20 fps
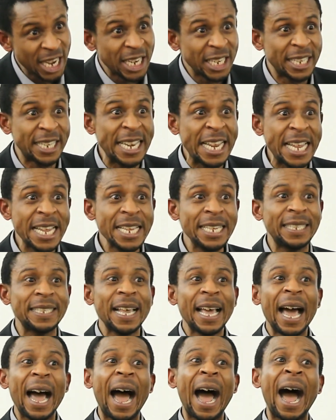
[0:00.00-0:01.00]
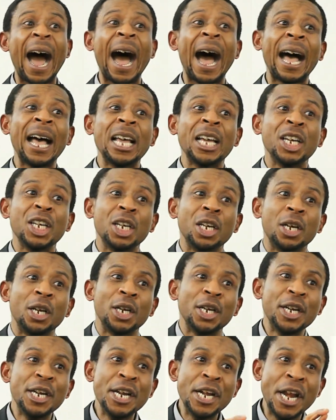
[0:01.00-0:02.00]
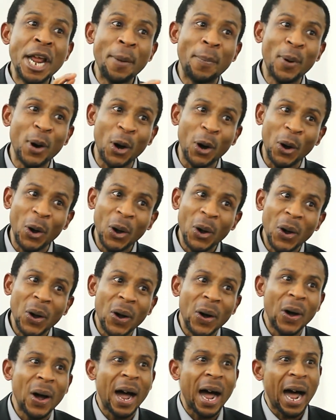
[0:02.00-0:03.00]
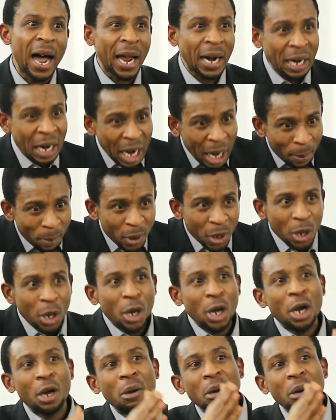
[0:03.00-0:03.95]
These are neighbor, Arab,